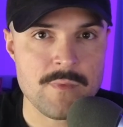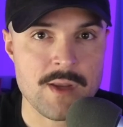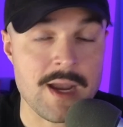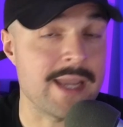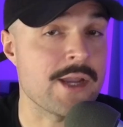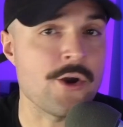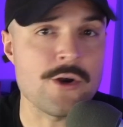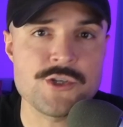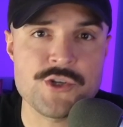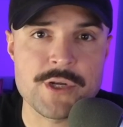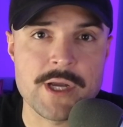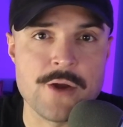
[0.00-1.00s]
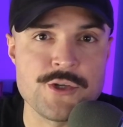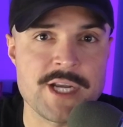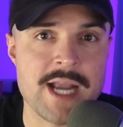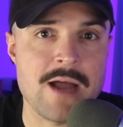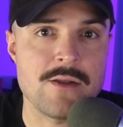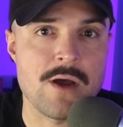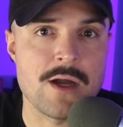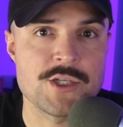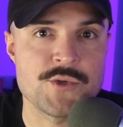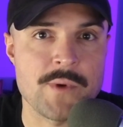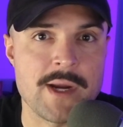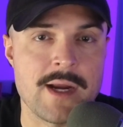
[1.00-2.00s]
I encourage you to go check out
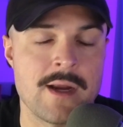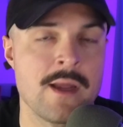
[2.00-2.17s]
Launchware.